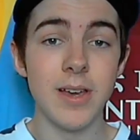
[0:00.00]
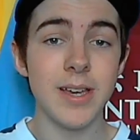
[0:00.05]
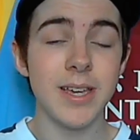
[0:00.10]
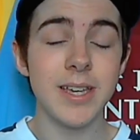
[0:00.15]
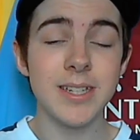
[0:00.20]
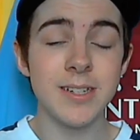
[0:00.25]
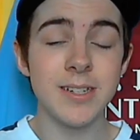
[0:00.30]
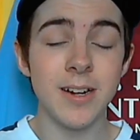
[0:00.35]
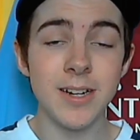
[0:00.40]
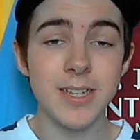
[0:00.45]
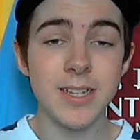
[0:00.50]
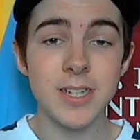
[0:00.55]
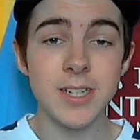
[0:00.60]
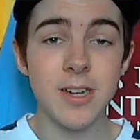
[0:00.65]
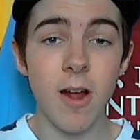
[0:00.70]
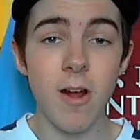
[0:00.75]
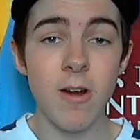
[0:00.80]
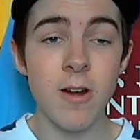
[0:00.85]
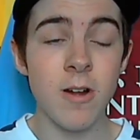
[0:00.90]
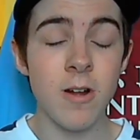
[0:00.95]
He's not a
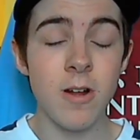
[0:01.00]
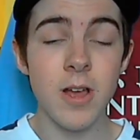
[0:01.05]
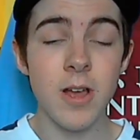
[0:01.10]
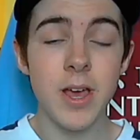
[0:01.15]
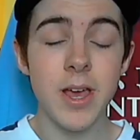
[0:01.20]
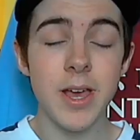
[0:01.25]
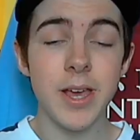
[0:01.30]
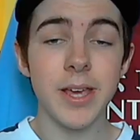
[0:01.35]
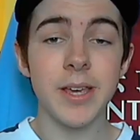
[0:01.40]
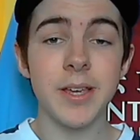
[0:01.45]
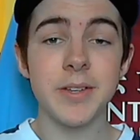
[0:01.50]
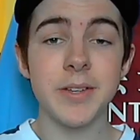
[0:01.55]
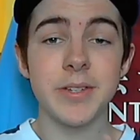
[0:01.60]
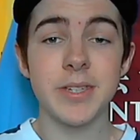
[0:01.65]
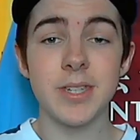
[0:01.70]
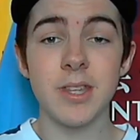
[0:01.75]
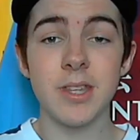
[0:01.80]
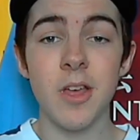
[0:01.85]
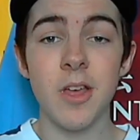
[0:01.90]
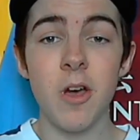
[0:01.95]
starter. He is
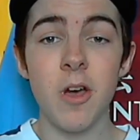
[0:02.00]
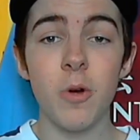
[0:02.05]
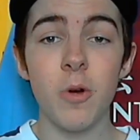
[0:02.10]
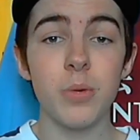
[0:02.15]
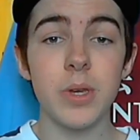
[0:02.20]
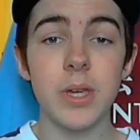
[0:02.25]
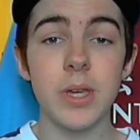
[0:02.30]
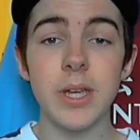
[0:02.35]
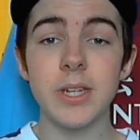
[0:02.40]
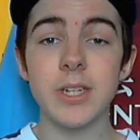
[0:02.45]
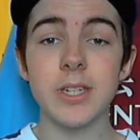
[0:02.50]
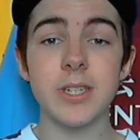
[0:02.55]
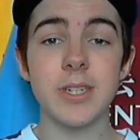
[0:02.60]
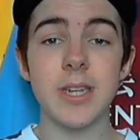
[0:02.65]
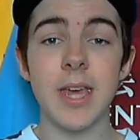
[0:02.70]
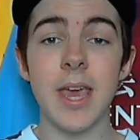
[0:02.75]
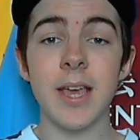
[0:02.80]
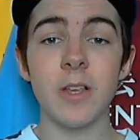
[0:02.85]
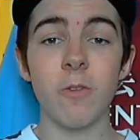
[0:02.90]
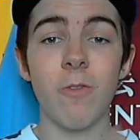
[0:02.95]
slow. He just
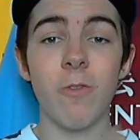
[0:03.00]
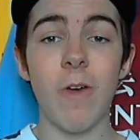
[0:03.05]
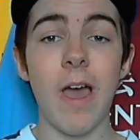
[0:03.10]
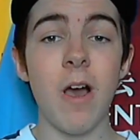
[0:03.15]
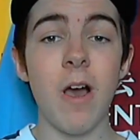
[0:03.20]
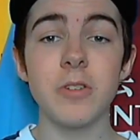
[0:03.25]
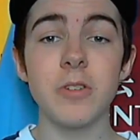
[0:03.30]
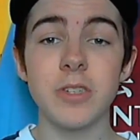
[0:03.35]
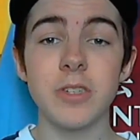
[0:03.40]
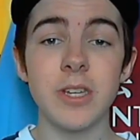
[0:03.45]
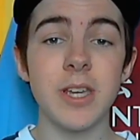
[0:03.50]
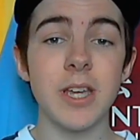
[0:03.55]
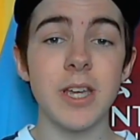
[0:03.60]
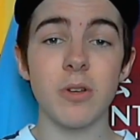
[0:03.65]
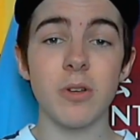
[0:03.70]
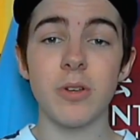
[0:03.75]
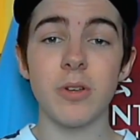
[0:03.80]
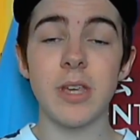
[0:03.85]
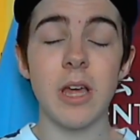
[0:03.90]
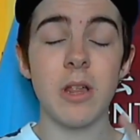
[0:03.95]
takes fouls. He gets
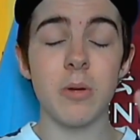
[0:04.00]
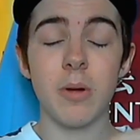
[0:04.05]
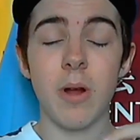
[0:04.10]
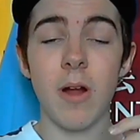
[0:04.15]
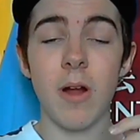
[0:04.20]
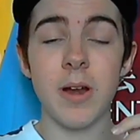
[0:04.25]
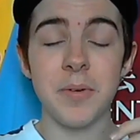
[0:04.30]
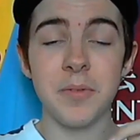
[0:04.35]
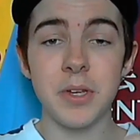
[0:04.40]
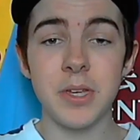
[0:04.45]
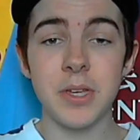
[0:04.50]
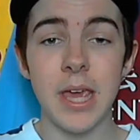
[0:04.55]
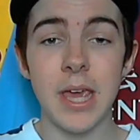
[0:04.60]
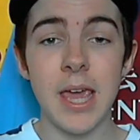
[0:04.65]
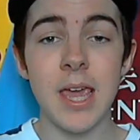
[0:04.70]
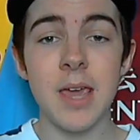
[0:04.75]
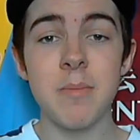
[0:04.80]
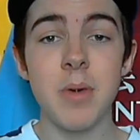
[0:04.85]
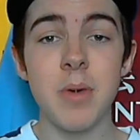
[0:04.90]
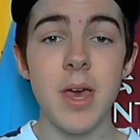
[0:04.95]
a yellow card every
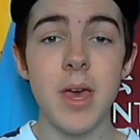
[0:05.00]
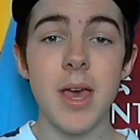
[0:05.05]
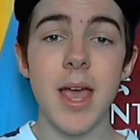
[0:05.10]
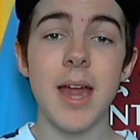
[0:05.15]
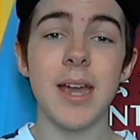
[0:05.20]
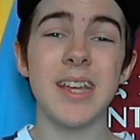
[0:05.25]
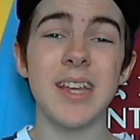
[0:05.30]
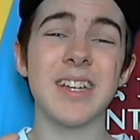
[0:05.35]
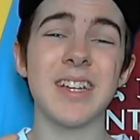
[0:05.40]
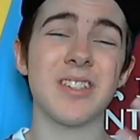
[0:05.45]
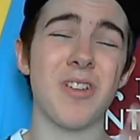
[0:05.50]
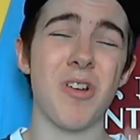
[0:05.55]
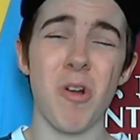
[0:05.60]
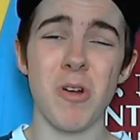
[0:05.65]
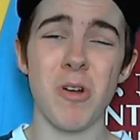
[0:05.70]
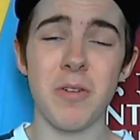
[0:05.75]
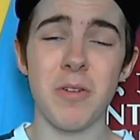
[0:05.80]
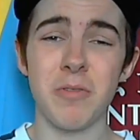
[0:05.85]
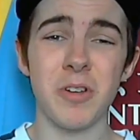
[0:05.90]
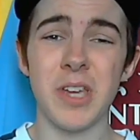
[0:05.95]
game, and he gets
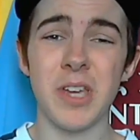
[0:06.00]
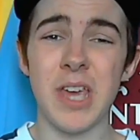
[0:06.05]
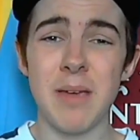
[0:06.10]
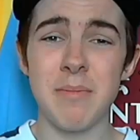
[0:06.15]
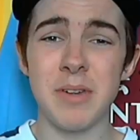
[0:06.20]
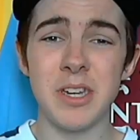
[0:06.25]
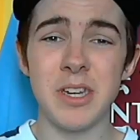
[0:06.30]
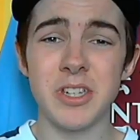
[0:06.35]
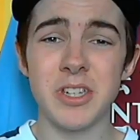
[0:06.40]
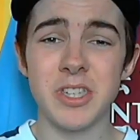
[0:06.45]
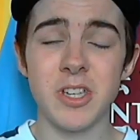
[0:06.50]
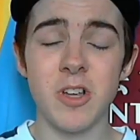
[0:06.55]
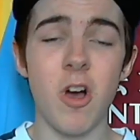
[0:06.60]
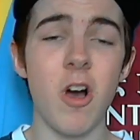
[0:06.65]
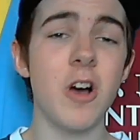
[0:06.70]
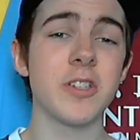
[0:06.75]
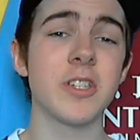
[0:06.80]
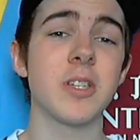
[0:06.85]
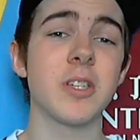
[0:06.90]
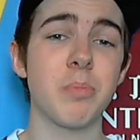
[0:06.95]
hurt every game, and he just
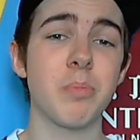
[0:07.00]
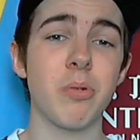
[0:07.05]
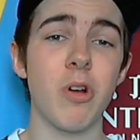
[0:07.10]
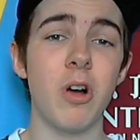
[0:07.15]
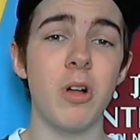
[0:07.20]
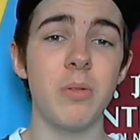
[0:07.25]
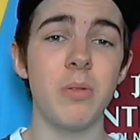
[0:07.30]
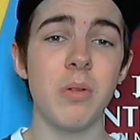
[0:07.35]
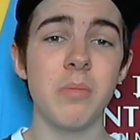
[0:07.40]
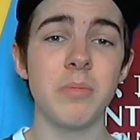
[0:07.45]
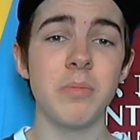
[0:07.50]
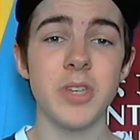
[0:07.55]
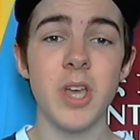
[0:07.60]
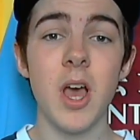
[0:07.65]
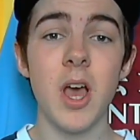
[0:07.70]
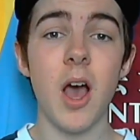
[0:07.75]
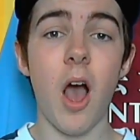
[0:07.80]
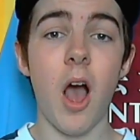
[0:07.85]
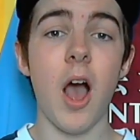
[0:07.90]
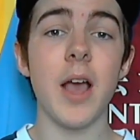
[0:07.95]
causes problems,
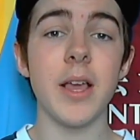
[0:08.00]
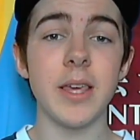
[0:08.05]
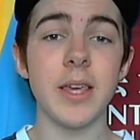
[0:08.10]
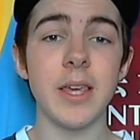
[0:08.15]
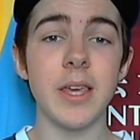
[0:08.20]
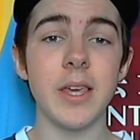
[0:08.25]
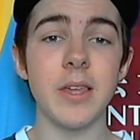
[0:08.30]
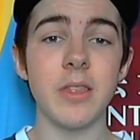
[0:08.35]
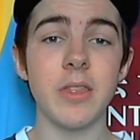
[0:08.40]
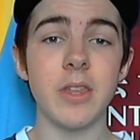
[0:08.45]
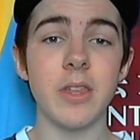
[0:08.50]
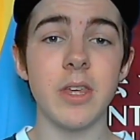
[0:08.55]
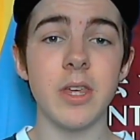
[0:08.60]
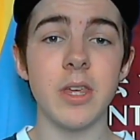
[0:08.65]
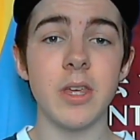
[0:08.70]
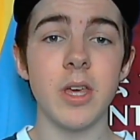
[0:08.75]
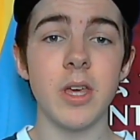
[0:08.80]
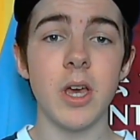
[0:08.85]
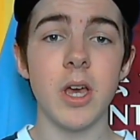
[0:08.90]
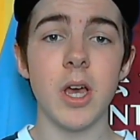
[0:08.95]
i.e.
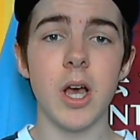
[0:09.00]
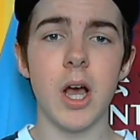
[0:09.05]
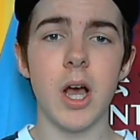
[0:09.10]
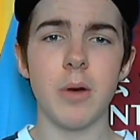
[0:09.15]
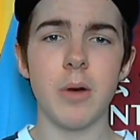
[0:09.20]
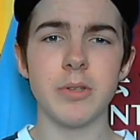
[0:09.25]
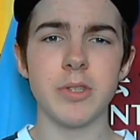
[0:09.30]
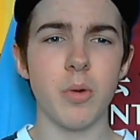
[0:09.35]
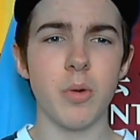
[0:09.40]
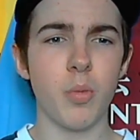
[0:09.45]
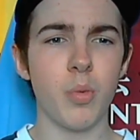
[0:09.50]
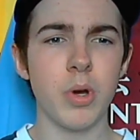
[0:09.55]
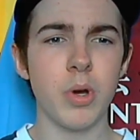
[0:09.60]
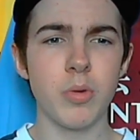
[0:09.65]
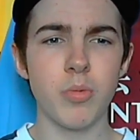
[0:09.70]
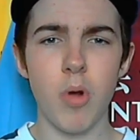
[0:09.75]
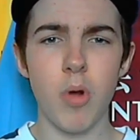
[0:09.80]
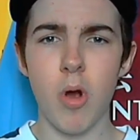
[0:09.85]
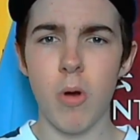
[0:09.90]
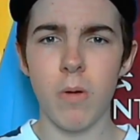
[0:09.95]
the was it
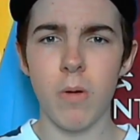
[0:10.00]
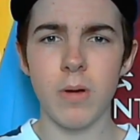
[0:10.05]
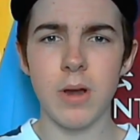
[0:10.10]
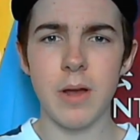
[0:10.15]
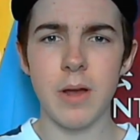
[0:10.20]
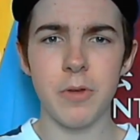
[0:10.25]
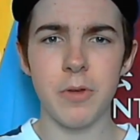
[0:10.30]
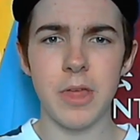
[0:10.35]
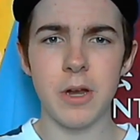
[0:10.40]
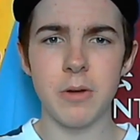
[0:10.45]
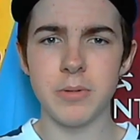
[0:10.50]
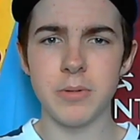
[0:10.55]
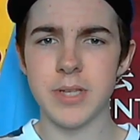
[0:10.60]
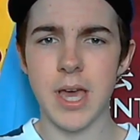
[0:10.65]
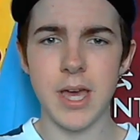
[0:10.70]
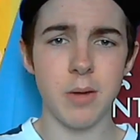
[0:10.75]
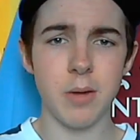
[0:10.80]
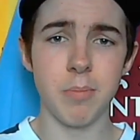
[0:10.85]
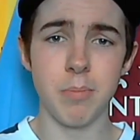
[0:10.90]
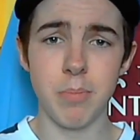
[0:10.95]
Woodrow or whatever that almost
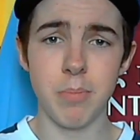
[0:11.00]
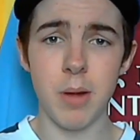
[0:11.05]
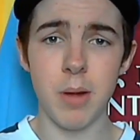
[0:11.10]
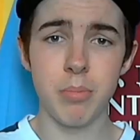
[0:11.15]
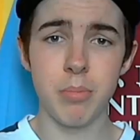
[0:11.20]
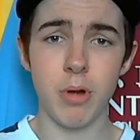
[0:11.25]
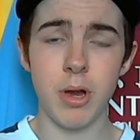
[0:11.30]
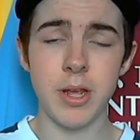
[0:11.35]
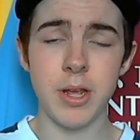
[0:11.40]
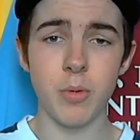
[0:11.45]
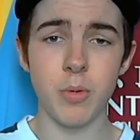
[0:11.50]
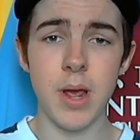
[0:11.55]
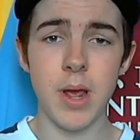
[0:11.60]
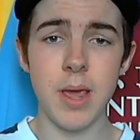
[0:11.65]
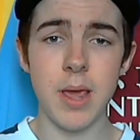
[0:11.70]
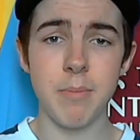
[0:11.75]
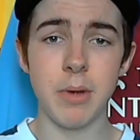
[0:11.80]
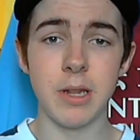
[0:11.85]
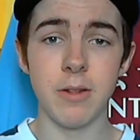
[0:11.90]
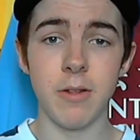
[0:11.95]
had a
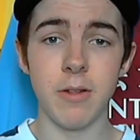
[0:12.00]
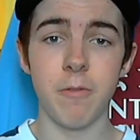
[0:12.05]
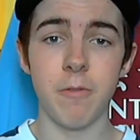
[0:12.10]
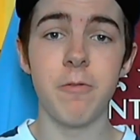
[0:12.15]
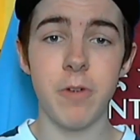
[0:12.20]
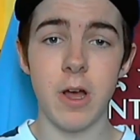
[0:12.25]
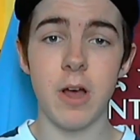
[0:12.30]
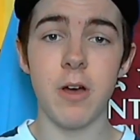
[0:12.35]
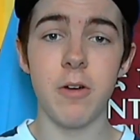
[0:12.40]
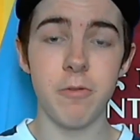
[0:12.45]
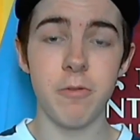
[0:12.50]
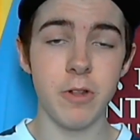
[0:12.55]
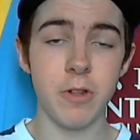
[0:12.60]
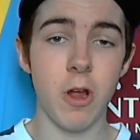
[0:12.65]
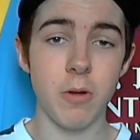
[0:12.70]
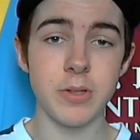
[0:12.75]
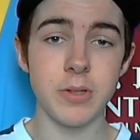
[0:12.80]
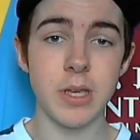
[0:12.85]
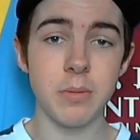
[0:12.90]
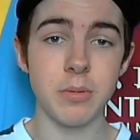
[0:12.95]
breakaway, but
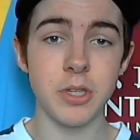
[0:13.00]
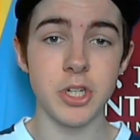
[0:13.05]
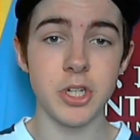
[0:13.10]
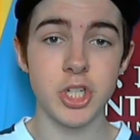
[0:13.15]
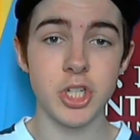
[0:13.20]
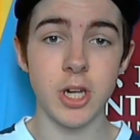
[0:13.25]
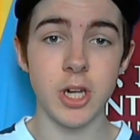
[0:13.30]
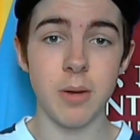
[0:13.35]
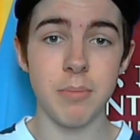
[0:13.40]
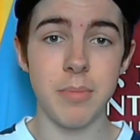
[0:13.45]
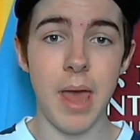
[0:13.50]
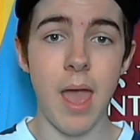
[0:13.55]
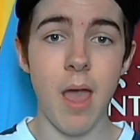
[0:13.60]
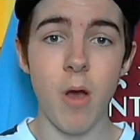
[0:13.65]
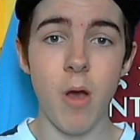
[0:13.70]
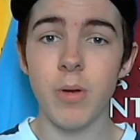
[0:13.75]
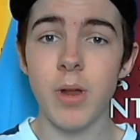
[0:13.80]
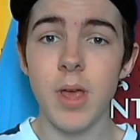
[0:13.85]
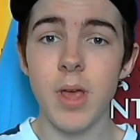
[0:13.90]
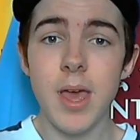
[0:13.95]
Vlaar was able to shut him
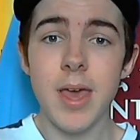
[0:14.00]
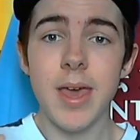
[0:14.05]
down.